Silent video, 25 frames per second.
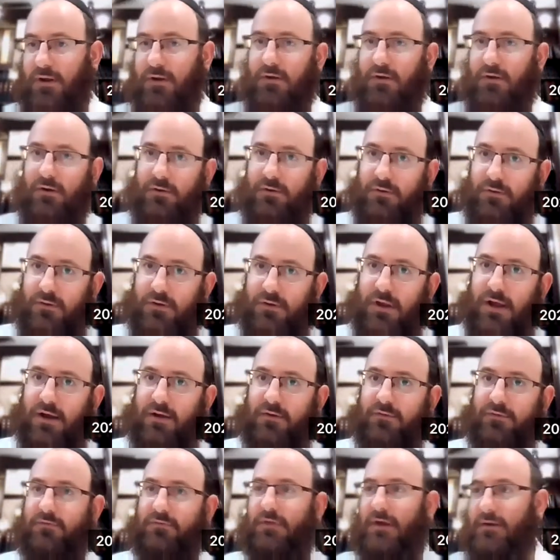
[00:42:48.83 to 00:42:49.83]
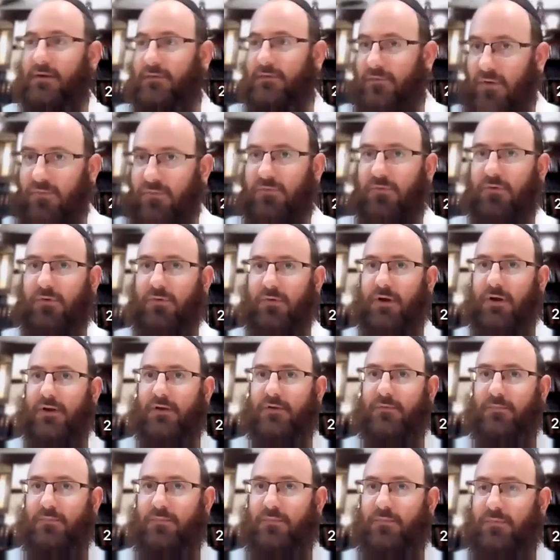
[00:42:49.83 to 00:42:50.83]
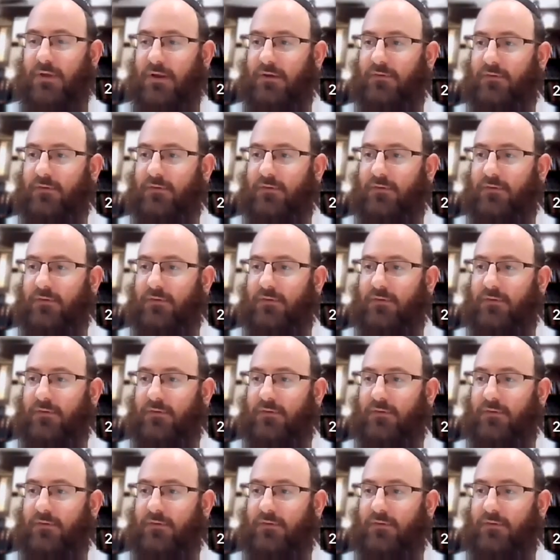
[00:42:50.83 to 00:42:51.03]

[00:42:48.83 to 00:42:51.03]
day and the next, that's also created.